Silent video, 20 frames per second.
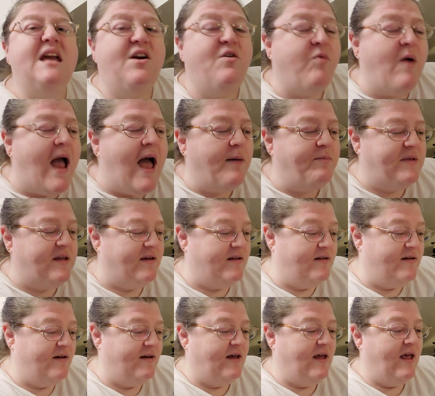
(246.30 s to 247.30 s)
grabbed it.
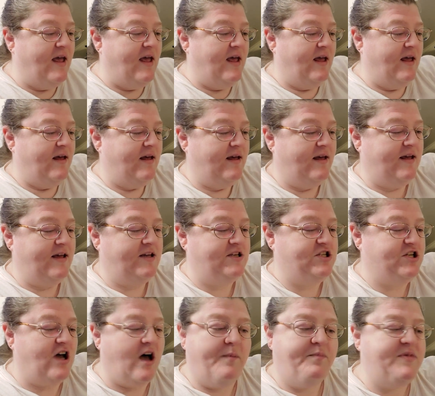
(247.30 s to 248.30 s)
He
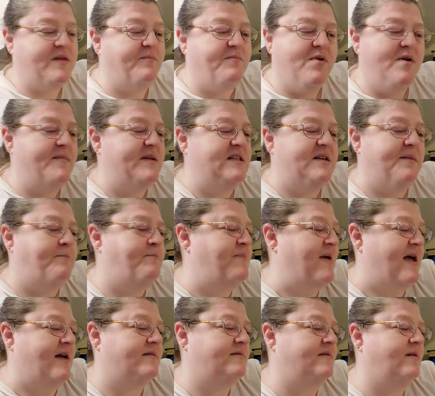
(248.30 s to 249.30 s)
chopped the broom into
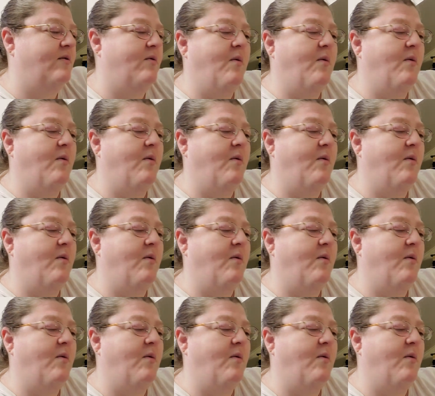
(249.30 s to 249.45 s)
bits.